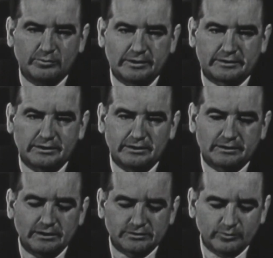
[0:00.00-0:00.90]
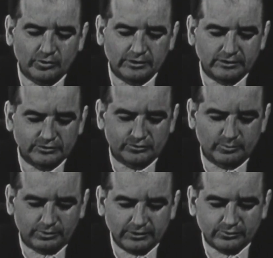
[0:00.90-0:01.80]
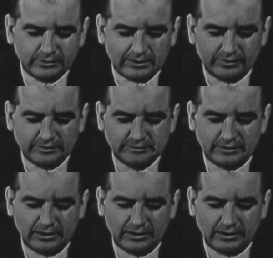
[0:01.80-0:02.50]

But the testimony is replete with evidence